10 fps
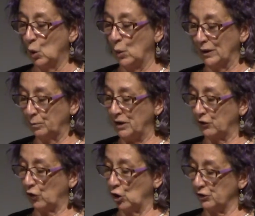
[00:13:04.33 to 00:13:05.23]
will be
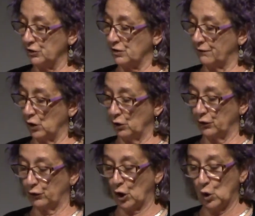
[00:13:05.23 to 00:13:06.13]
as hot as the
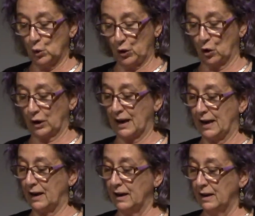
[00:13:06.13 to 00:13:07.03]
father's own
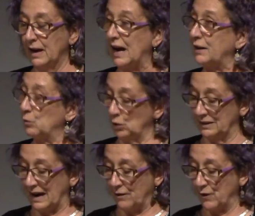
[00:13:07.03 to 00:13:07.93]
arche, and it will
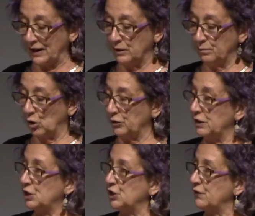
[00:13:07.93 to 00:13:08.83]
direct the body
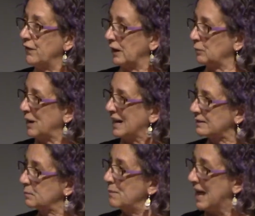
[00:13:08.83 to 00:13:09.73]
to develop as
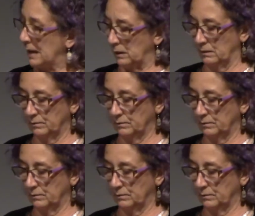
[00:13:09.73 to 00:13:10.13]
a male.